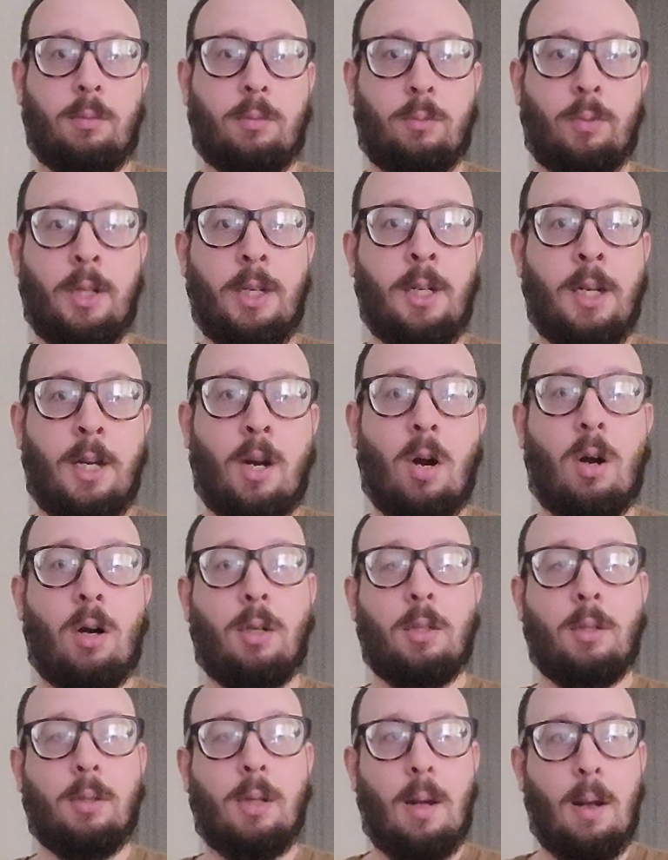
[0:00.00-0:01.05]
written in our
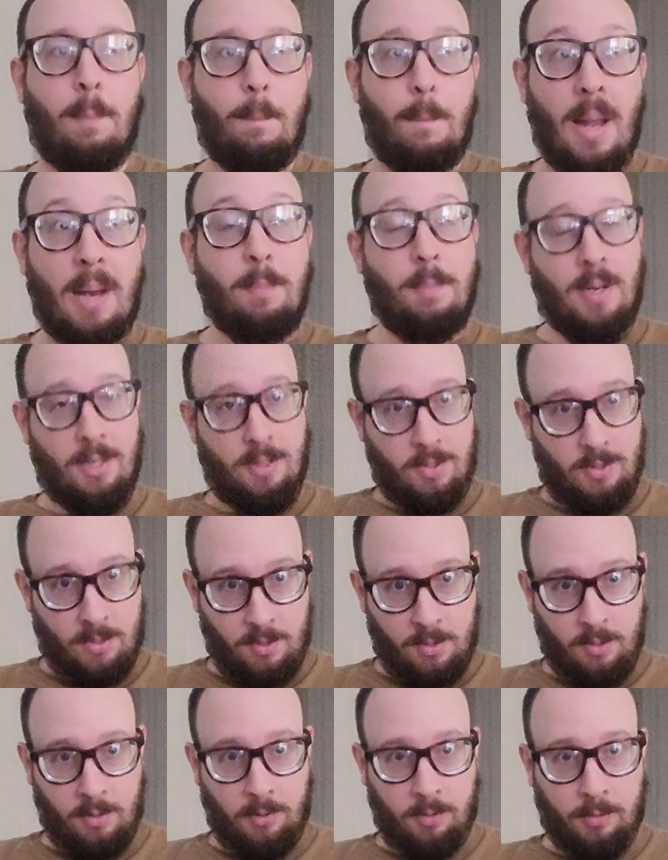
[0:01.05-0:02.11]
amendments,